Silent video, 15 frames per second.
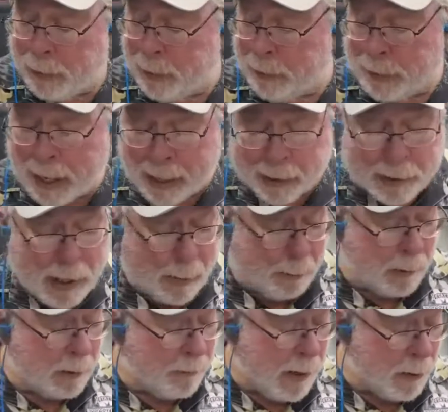got a
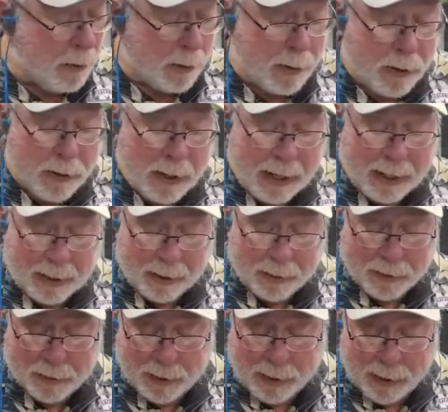couple of other
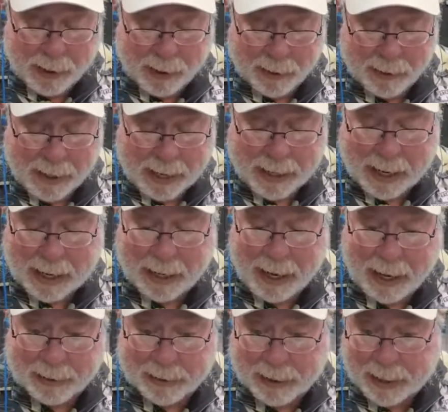things that I
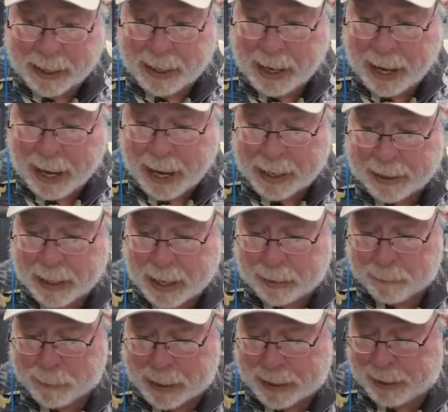that I had on
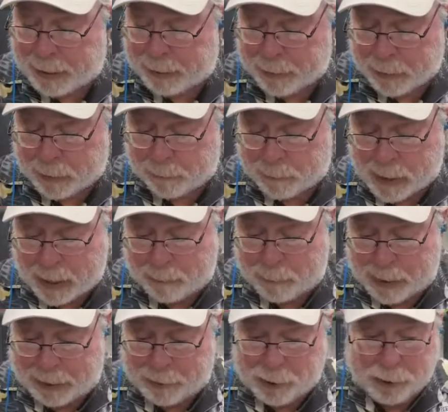my um, on my
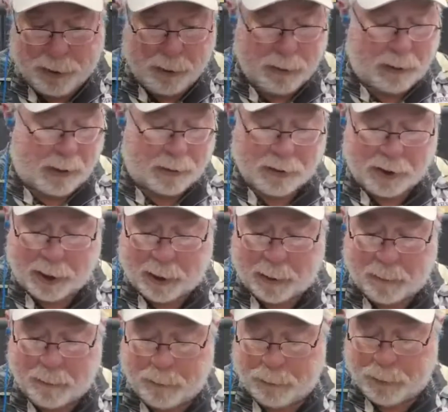to do list here.
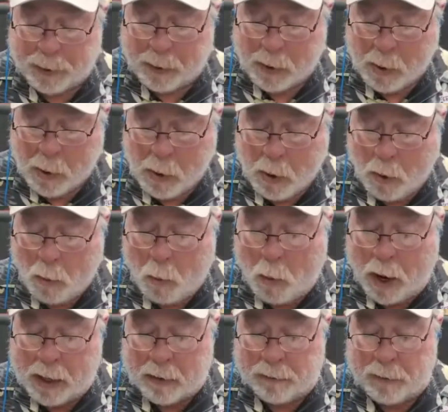
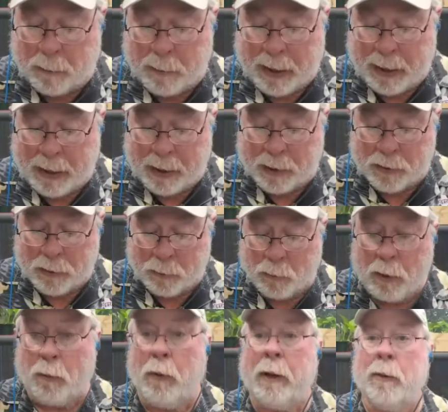One of them is
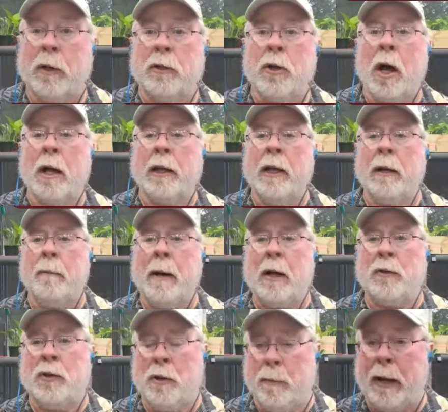we were talking about
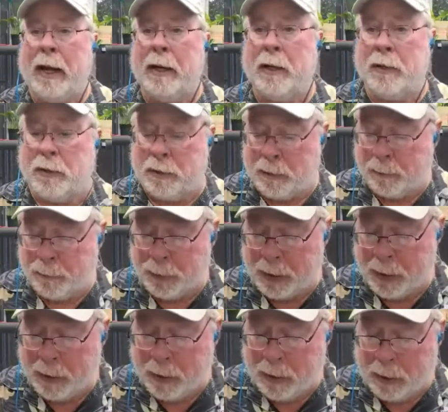tomatoes
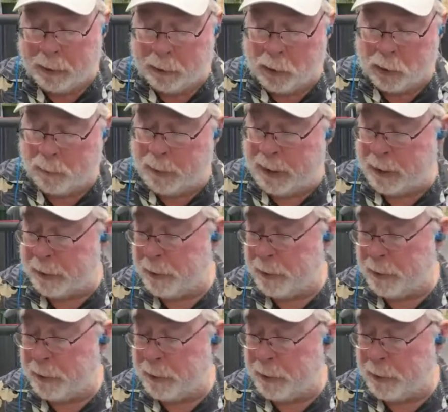a little bit,